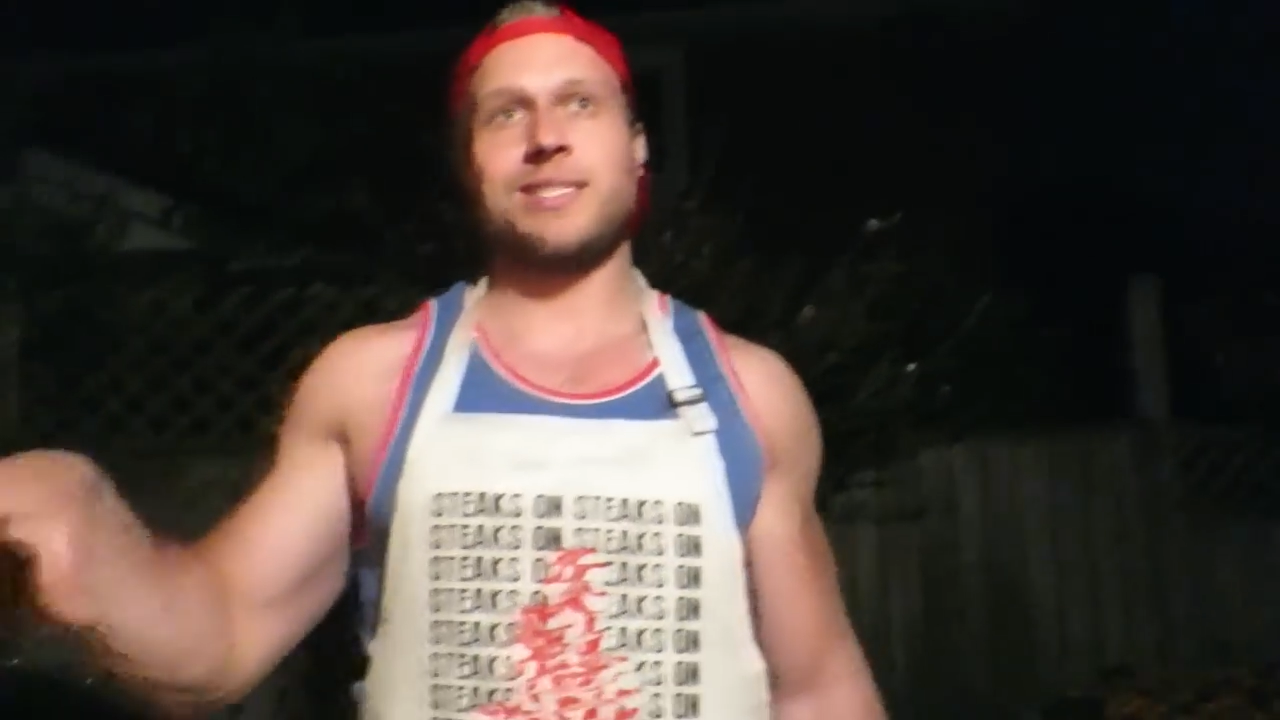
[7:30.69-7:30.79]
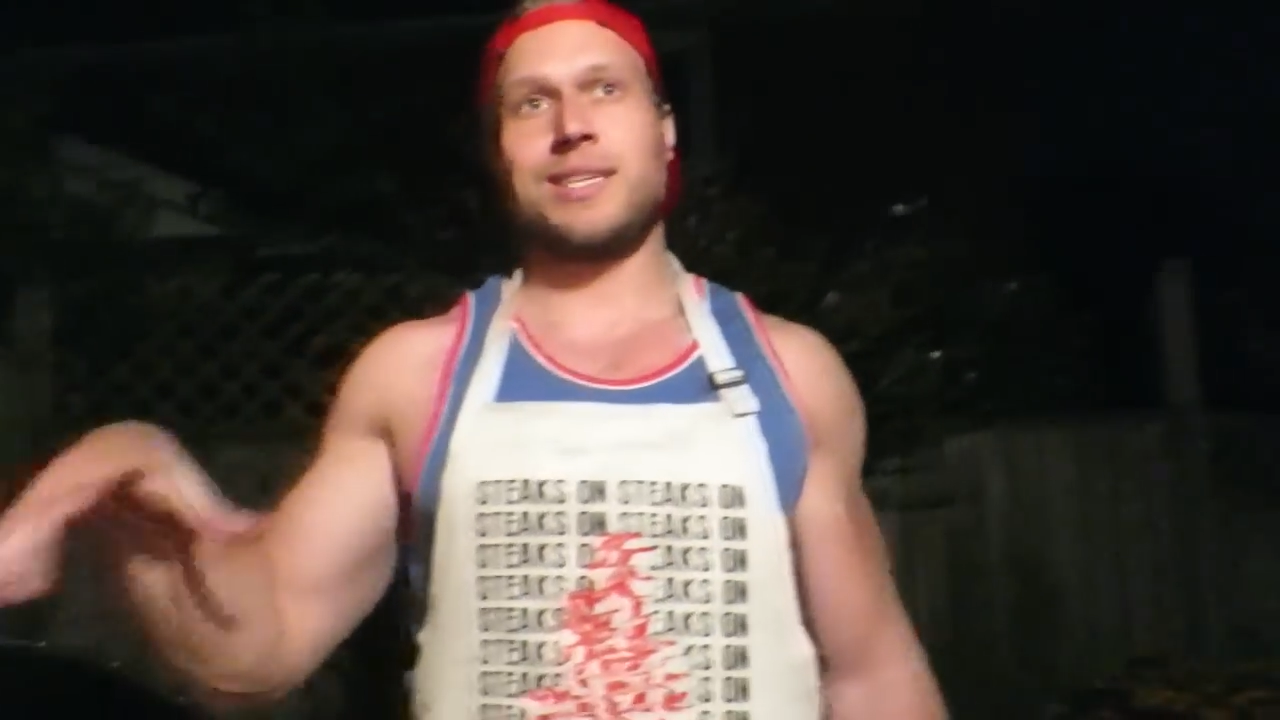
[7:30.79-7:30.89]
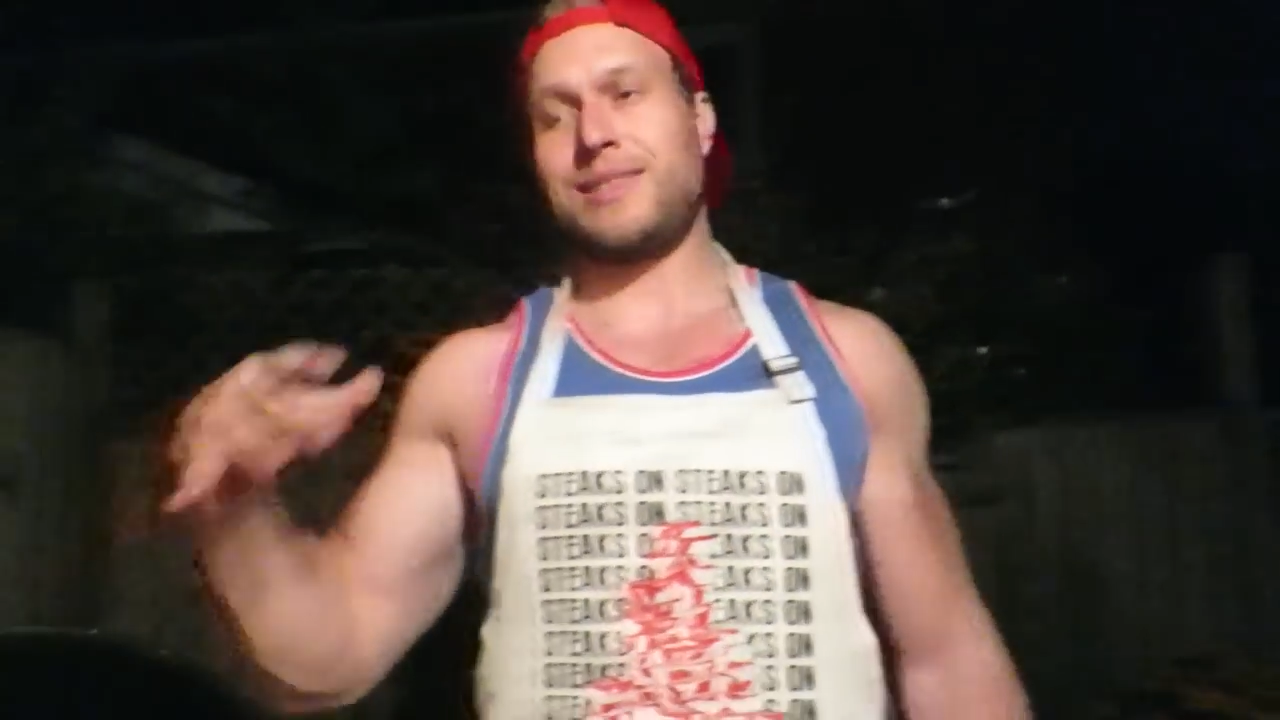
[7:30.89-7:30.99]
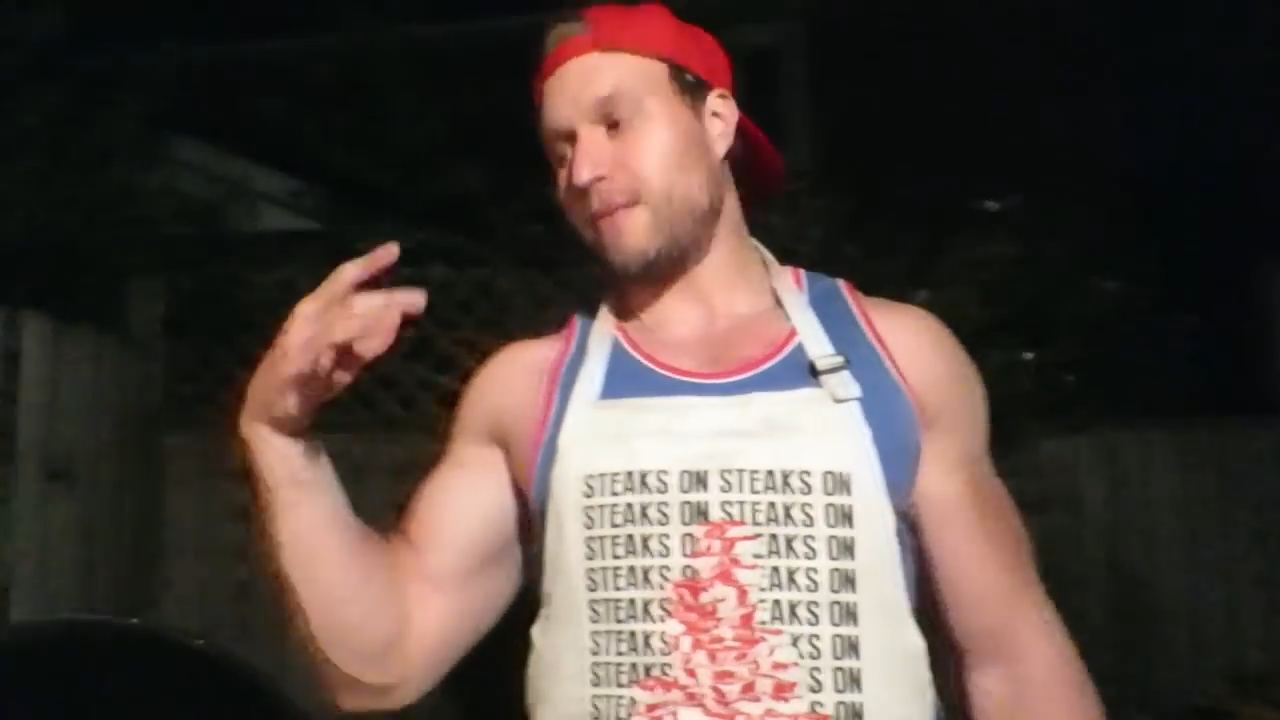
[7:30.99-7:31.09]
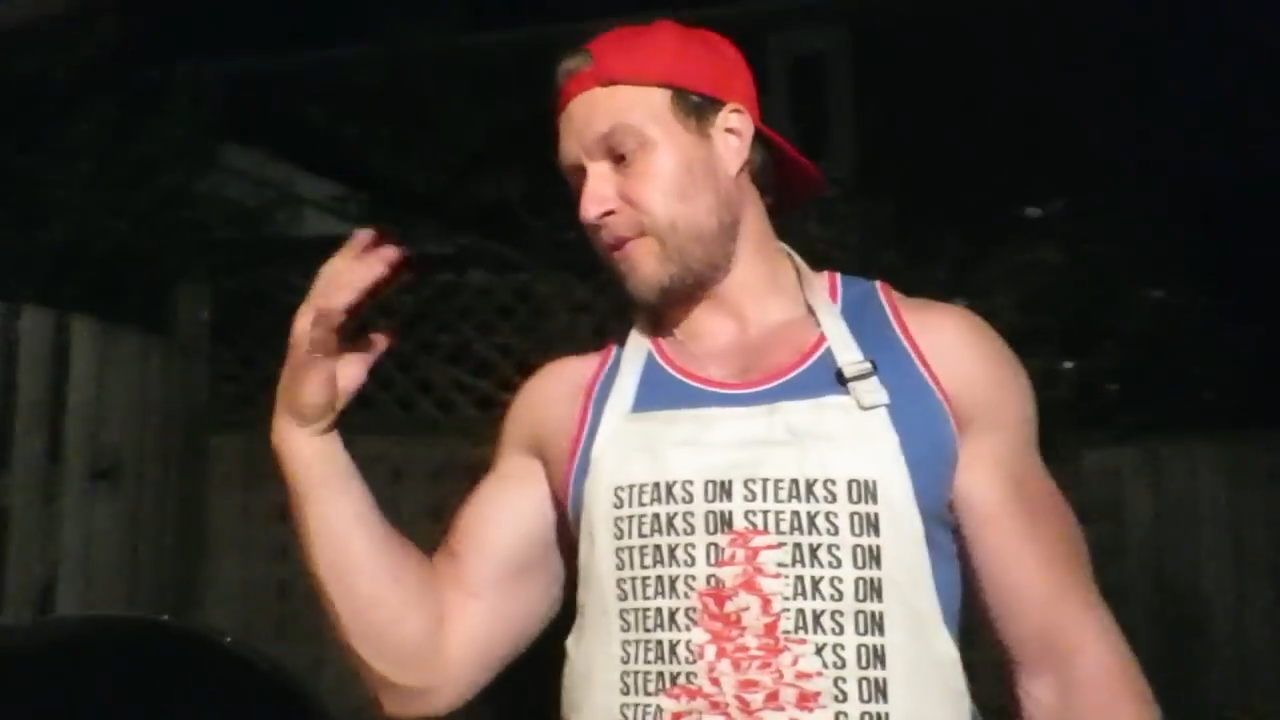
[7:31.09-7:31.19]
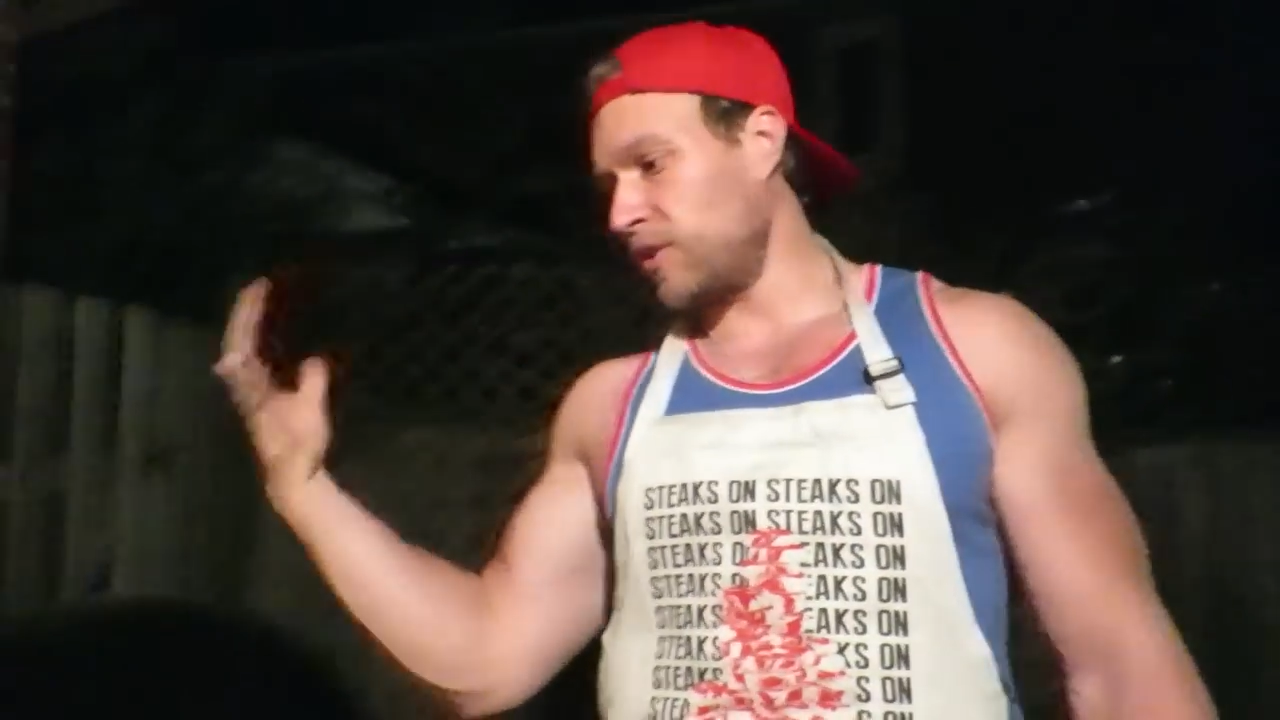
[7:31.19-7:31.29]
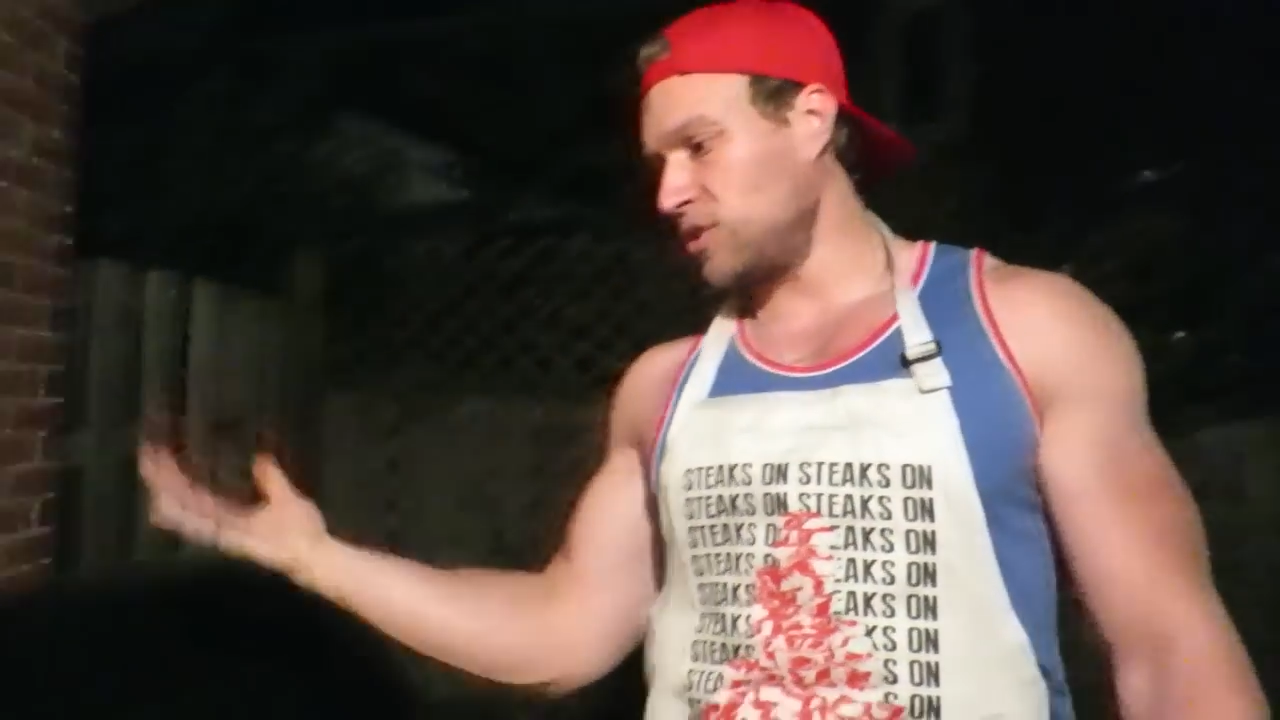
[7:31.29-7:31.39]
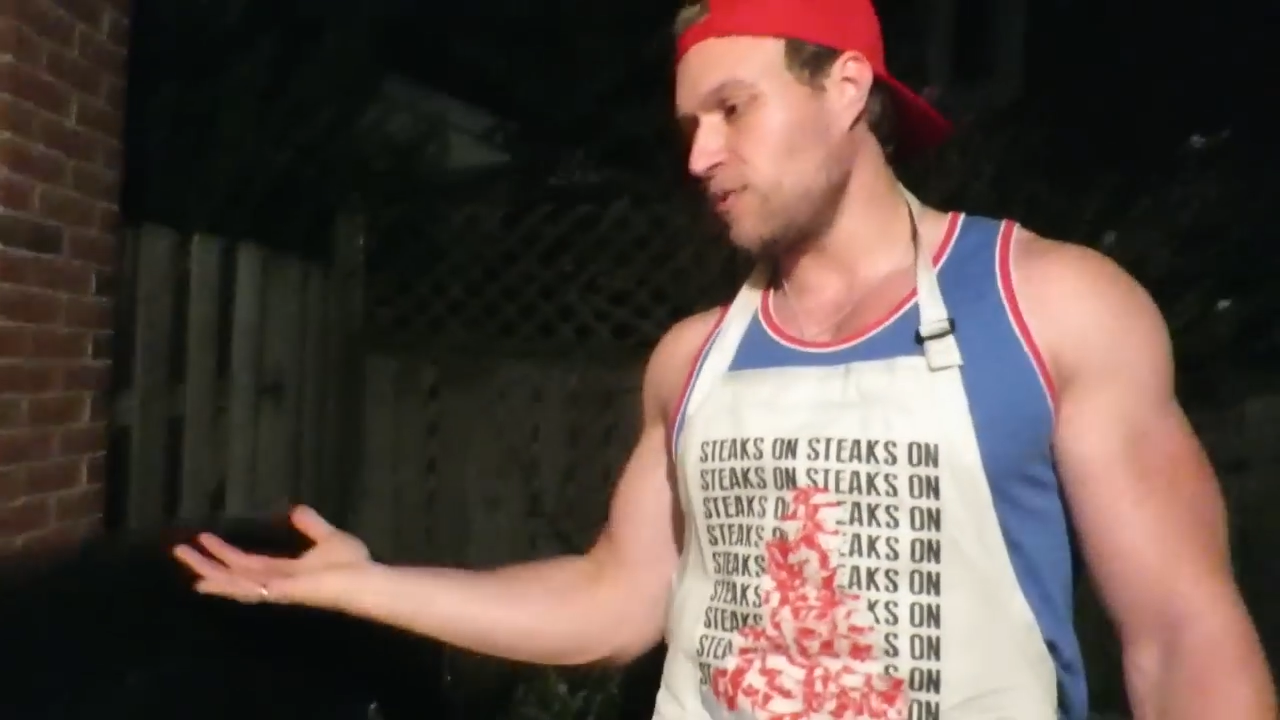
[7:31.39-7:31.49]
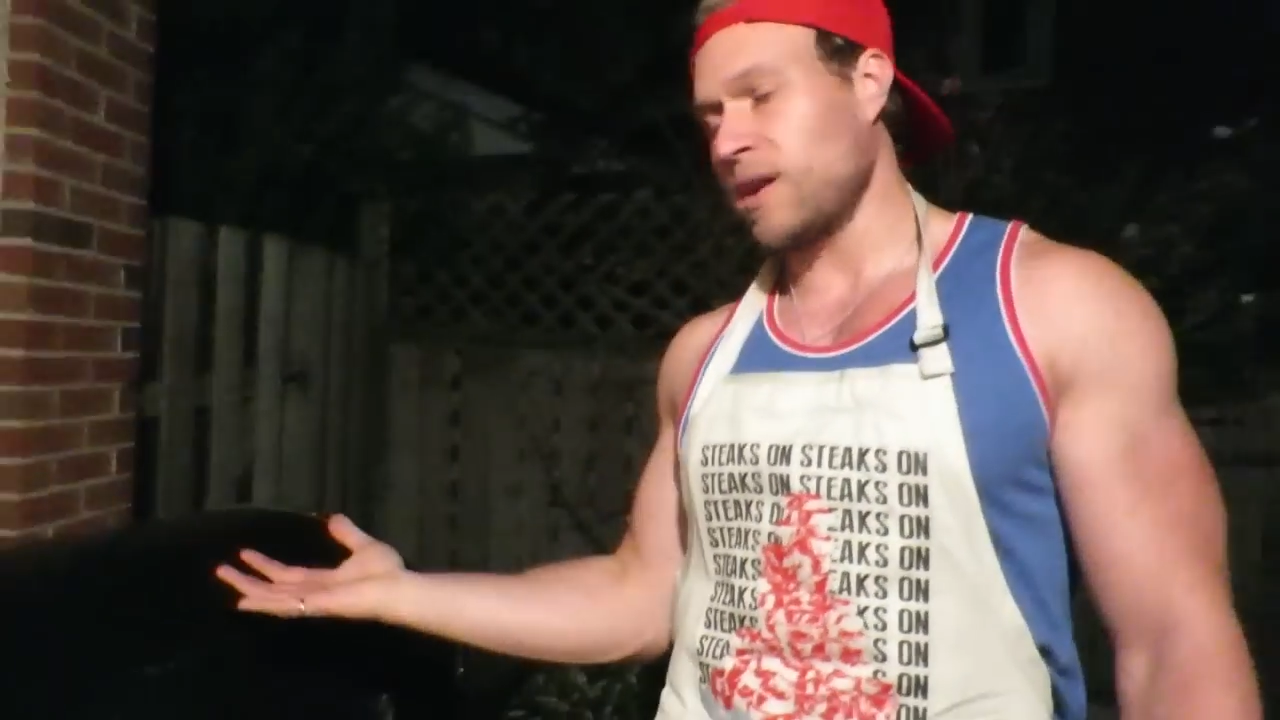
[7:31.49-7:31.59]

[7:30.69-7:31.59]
did the first